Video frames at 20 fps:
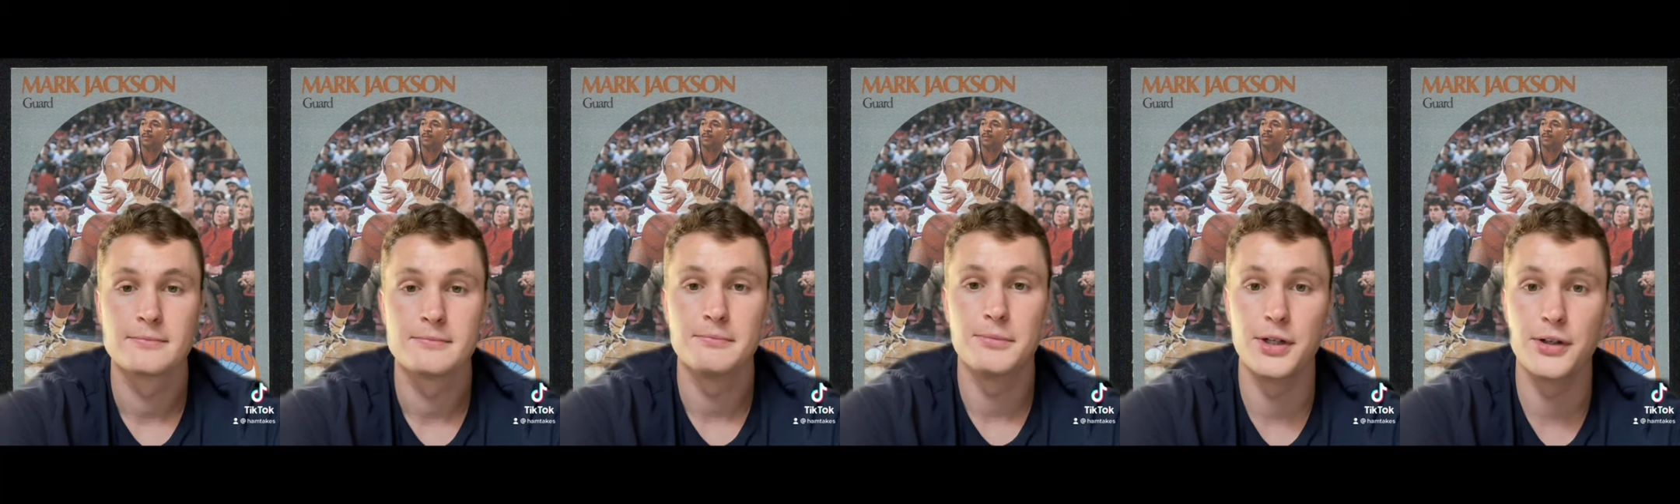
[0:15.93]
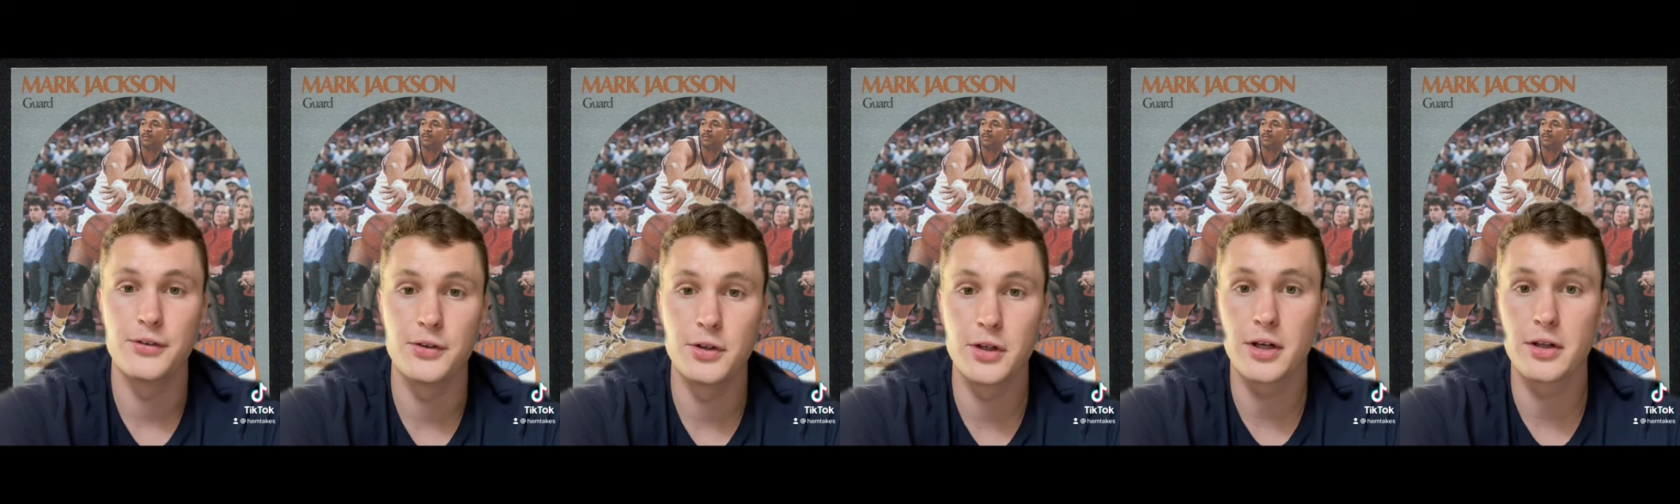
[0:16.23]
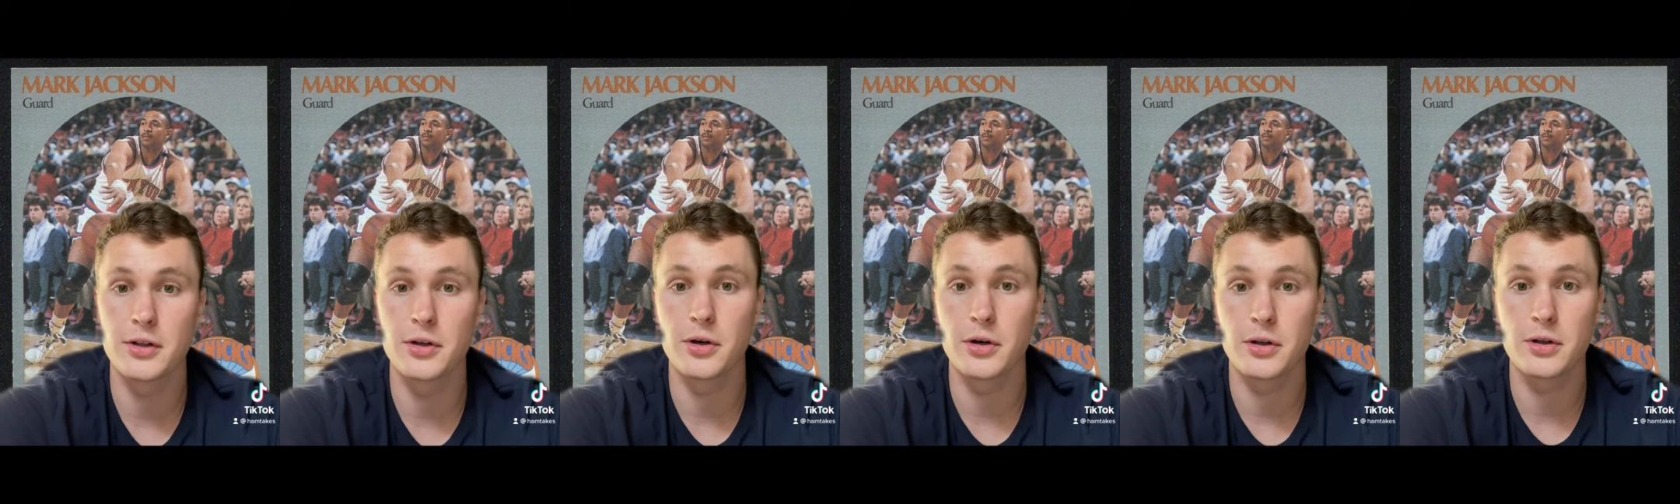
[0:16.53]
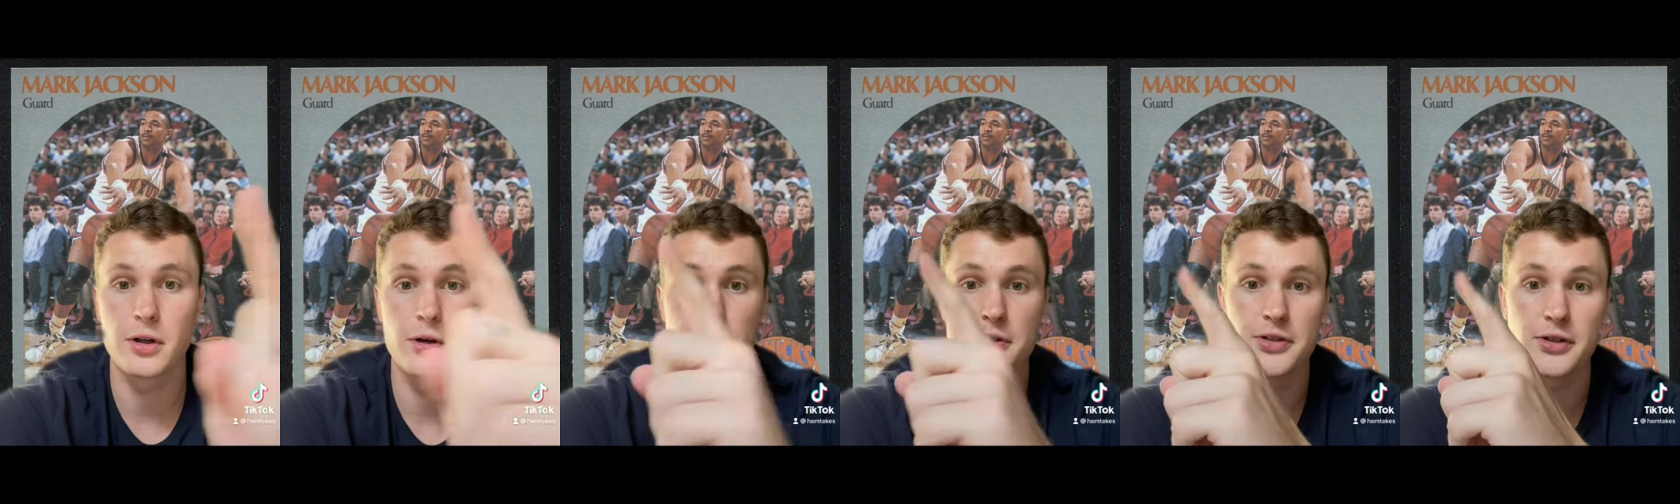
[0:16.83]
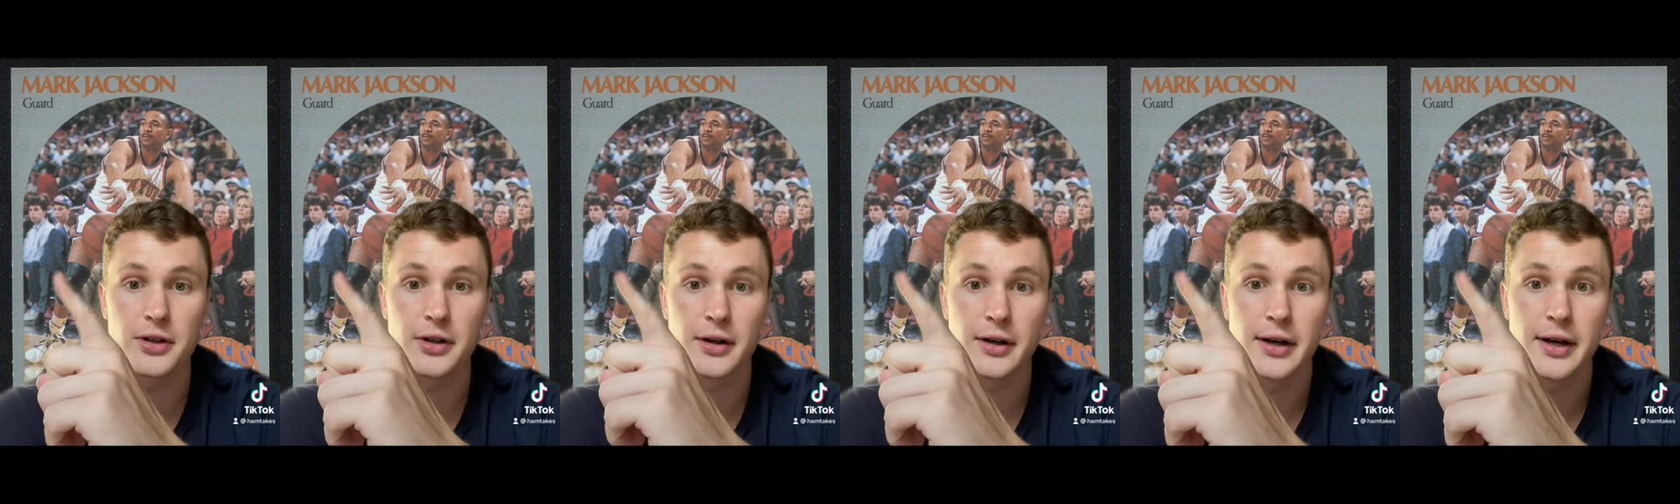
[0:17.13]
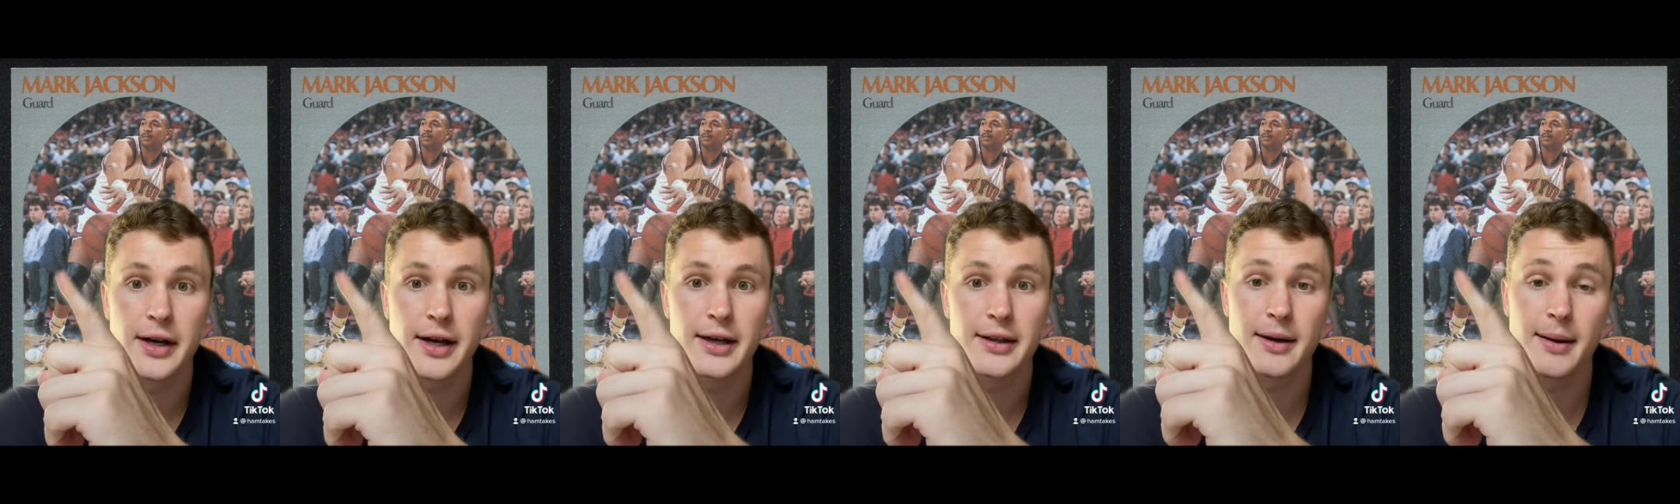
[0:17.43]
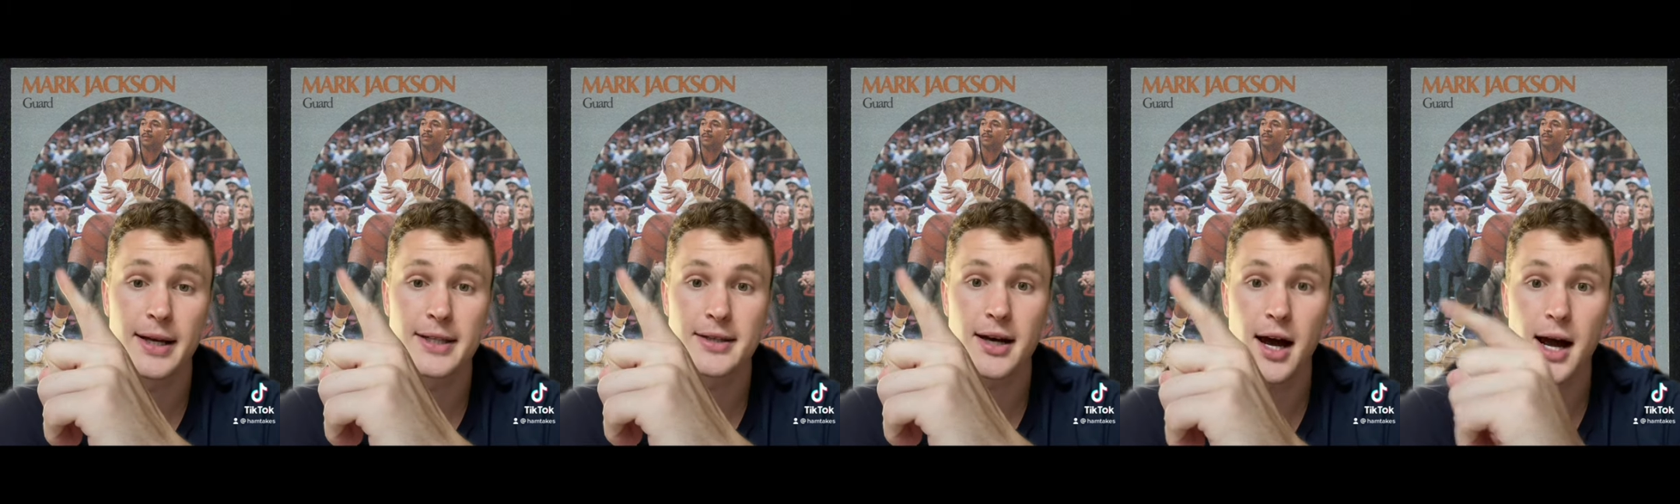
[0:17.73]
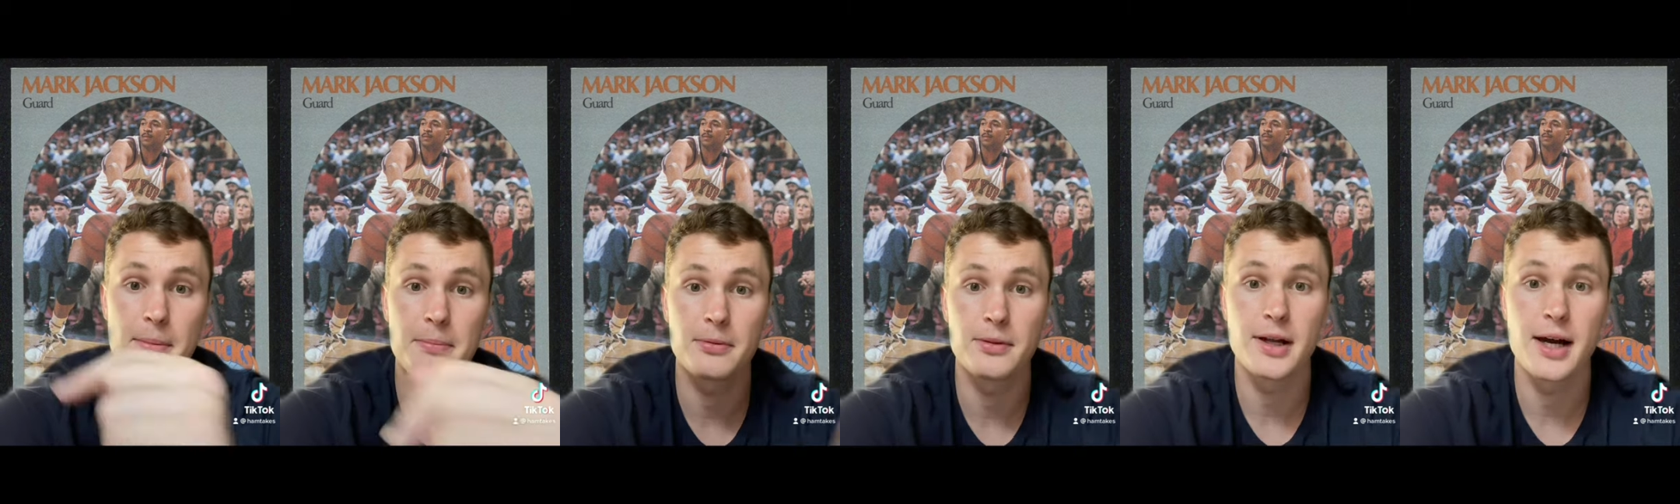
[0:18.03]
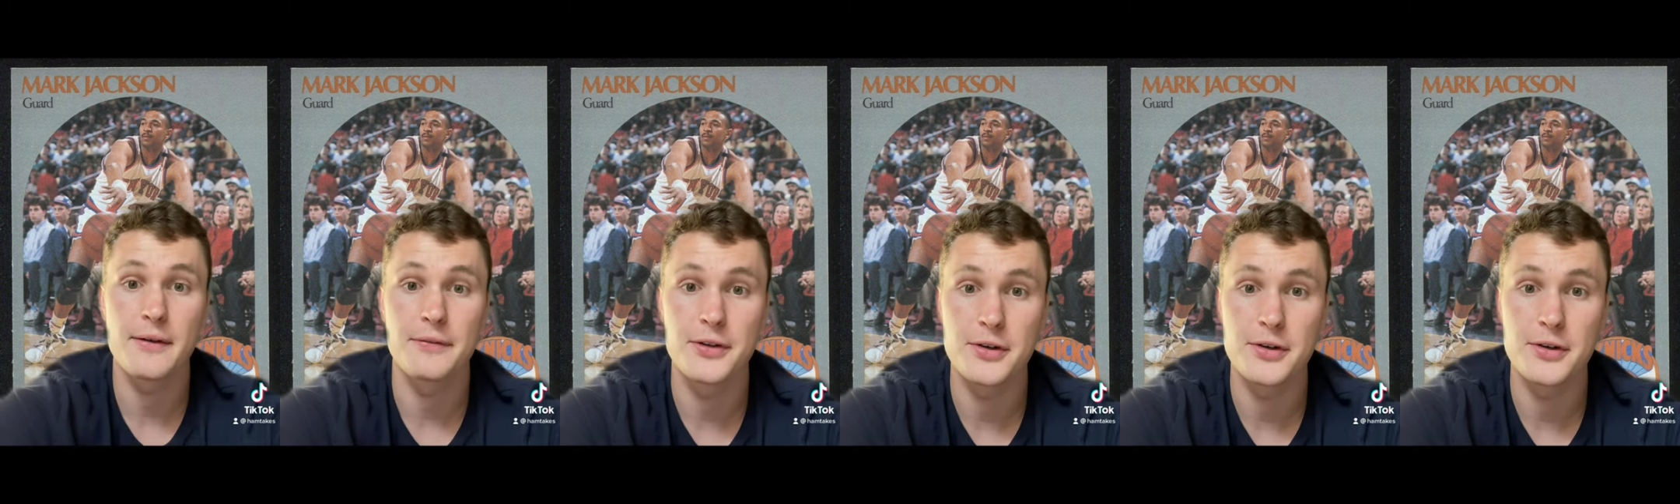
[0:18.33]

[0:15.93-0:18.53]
But if you look a little closer, in our top left,